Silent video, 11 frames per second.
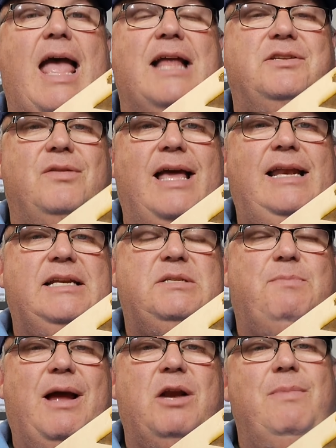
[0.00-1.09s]
And so that
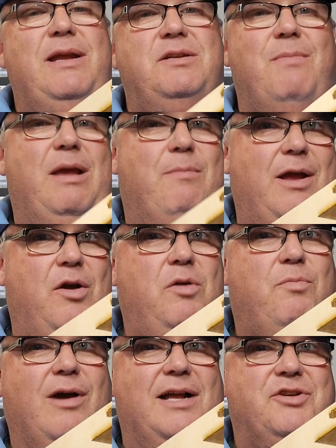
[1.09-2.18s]
inspired me to make my
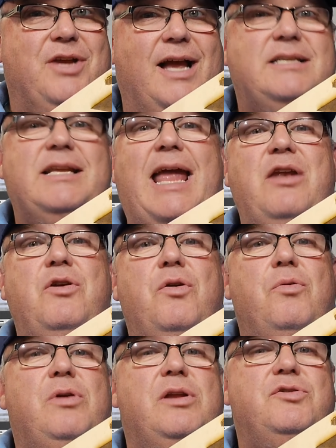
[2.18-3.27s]
own project, a
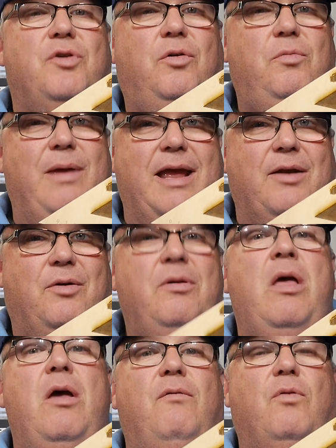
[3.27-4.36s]
new control panel
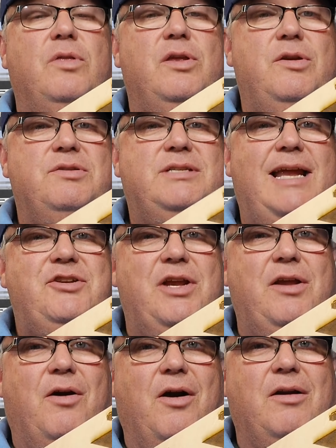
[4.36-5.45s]
for the new staging
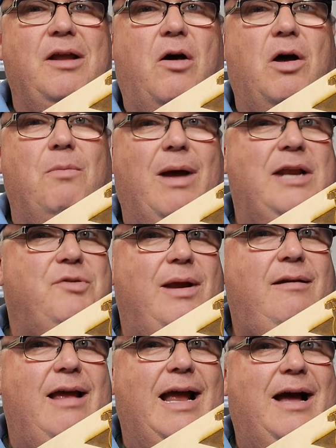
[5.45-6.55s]
yard on my
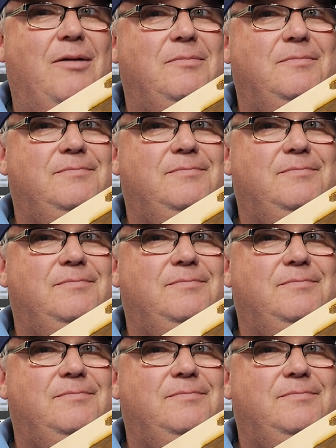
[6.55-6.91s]
train layout.